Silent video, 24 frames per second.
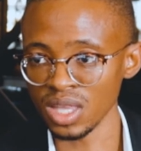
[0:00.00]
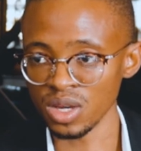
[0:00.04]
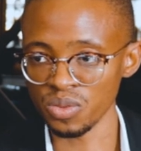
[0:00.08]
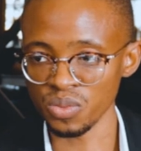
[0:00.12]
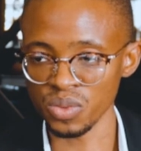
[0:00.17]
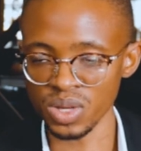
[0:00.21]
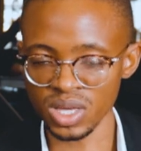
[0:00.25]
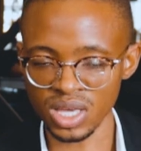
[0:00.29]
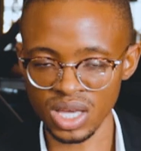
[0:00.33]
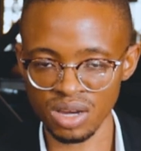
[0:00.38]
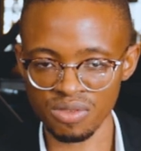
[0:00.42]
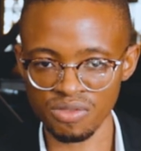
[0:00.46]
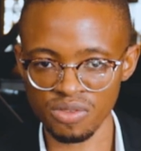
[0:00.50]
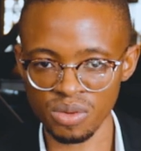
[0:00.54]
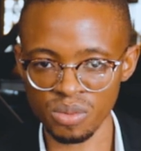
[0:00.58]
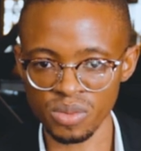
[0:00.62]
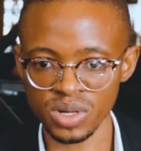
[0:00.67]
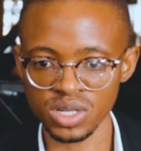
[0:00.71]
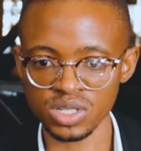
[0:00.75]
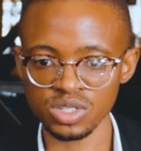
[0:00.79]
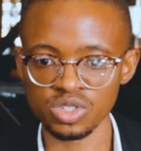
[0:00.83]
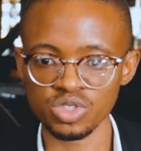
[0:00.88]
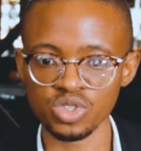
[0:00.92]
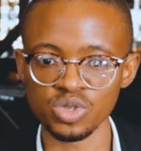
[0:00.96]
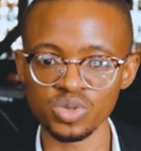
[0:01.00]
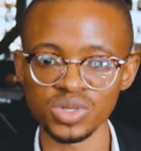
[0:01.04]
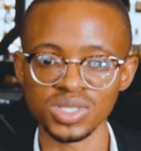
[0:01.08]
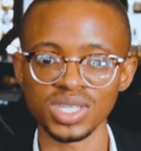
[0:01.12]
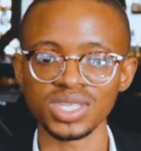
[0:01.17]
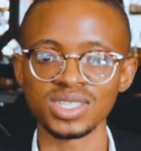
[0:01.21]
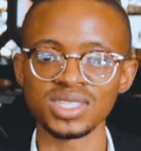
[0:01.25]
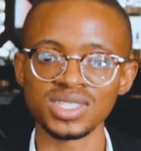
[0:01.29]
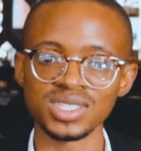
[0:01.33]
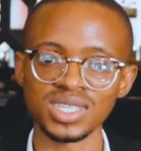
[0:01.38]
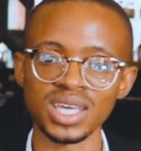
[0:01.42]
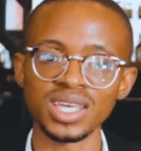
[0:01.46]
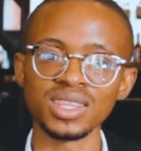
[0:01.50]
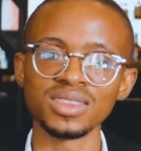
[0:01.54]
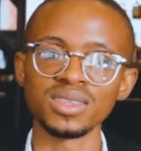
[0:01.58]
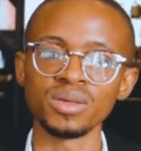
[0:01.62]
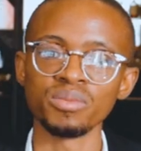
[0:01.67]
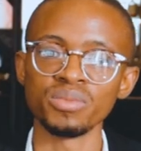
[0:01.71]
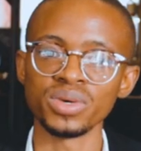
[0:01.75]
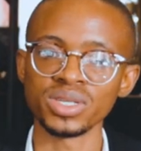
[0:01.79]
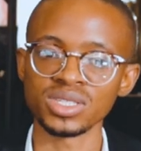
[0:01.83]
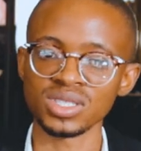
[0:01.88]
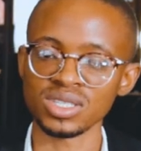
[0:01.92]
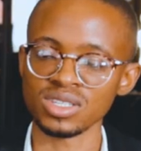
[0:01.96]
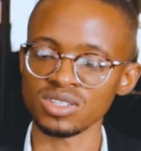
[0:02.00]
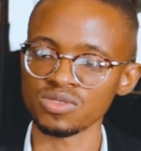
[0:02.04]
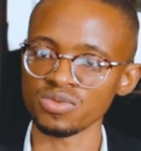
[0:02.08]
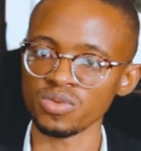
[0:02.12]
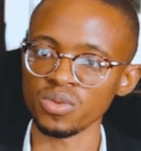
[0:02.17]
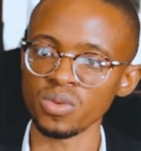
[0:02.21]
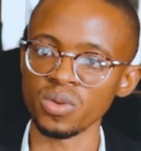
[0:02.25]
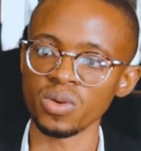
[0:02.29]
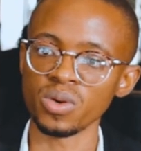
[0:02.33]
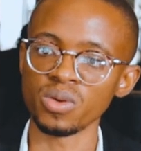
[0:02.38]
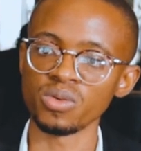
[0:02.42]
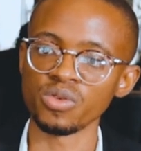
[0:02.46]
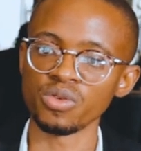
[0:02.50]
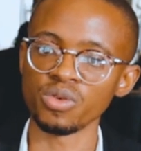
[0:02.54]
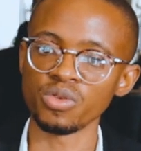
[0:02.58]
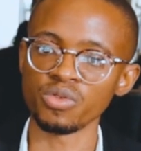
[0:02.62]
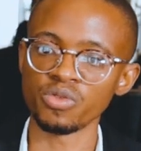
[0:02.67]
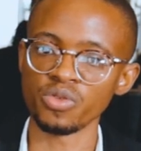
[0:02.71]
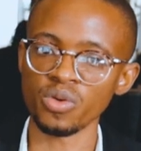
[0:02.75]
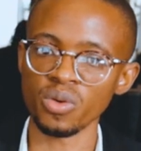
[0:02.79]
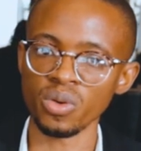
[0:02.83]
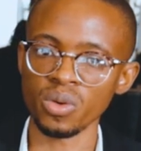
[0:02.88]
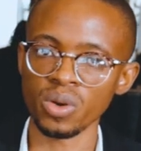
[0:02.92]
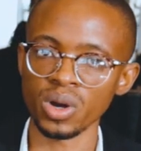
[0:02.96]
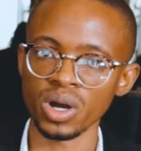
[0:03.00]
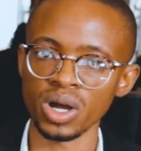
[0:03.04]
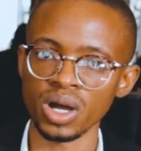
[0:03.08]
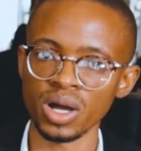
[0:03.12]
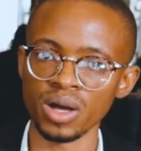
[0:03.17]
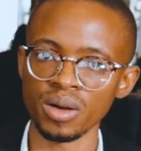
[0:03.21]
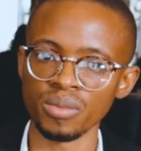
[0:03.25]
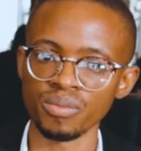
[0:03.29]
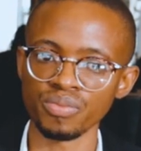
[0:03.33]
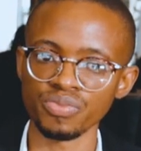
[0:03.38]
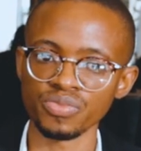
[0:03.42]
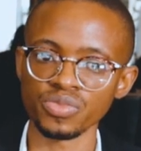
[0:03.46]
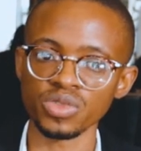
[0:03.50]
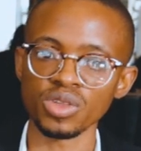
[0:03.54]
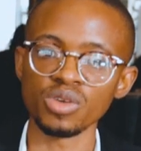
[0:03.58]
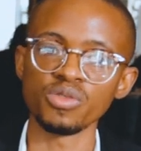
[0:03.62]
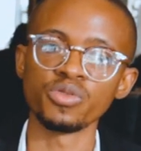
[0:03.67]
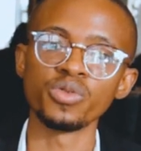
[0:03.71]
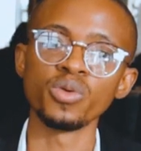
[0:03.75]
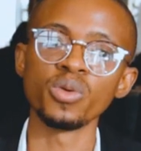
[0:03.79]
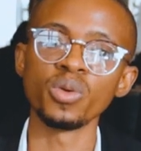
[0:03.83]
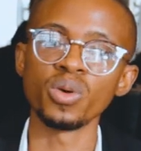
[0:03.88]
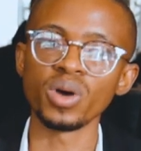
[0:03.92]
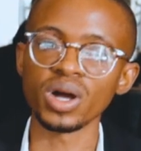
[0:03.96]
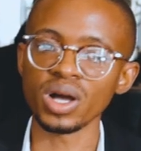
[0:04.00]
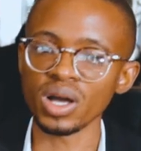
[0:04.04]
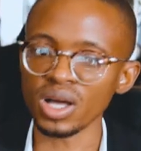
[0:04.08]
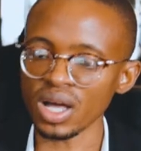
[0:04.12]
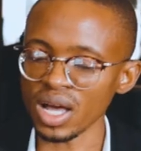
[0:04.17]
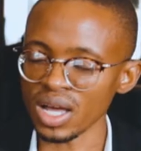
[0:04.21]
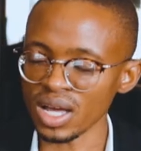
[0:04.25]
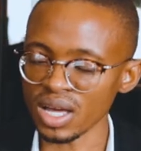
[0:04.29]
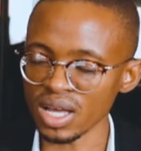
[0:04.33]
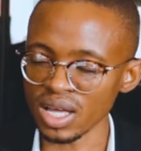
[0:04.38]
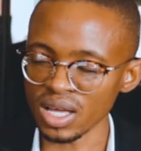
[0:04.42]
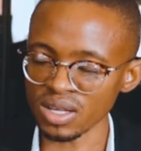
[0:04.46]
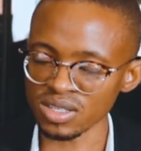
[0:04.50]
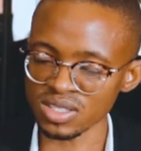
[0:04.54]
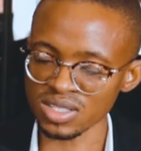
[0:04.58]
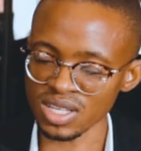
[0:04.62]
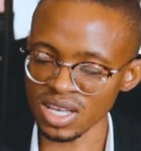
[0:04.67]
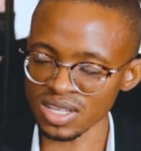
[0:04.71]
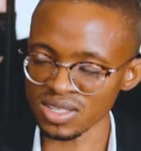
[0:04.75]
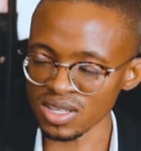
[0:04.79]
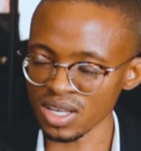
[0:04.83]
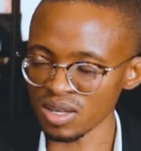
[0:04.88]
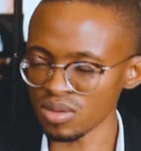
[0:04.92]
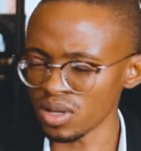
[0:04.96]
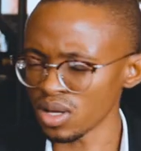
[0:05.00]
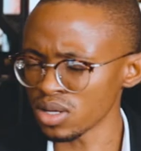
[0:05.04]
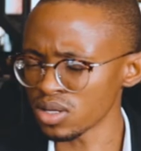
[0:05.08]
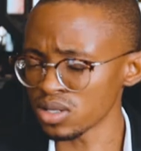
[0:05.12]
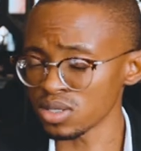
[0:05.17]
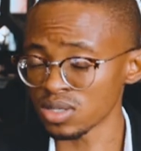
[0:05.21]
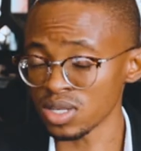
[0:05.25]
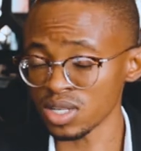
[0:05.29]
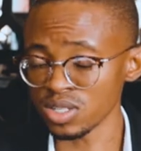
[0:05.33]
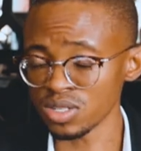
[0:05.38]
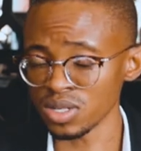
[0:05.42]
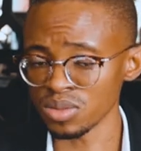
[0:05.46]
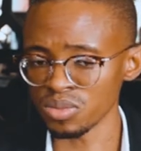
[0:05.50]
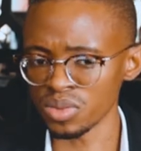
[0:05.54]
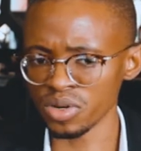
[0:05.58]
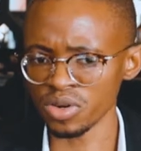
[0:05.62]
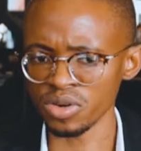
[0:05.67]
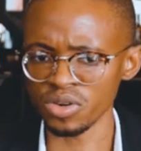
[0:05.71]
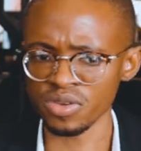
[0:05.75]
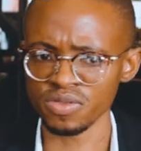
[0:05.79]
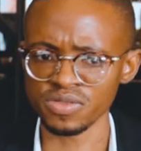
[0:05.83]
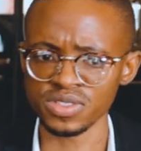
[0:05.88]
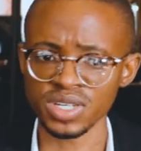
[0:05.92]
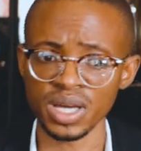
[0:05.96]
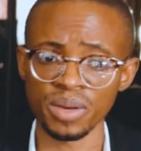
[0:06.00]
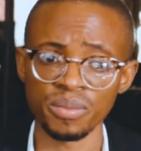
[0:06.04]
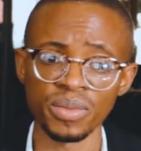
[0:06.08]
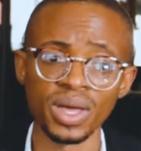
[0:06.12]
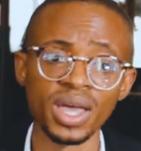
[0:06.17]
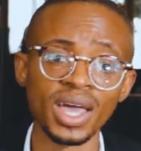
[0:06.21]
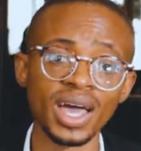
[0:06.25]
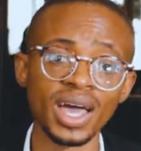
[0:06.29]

that we get from it, to sustain the business for for um, for a, a, a certain period of time.